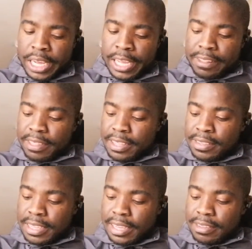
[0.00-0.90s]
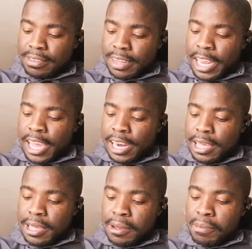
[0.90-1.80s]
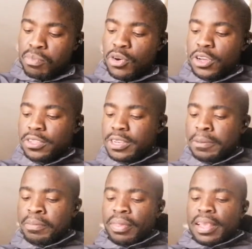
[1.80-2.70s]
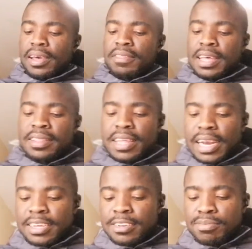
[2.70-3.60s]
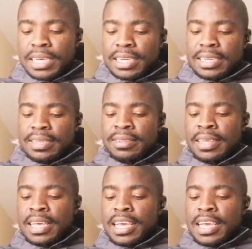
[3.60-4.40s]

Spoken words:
in this case, rarely moist. Then the last bit is,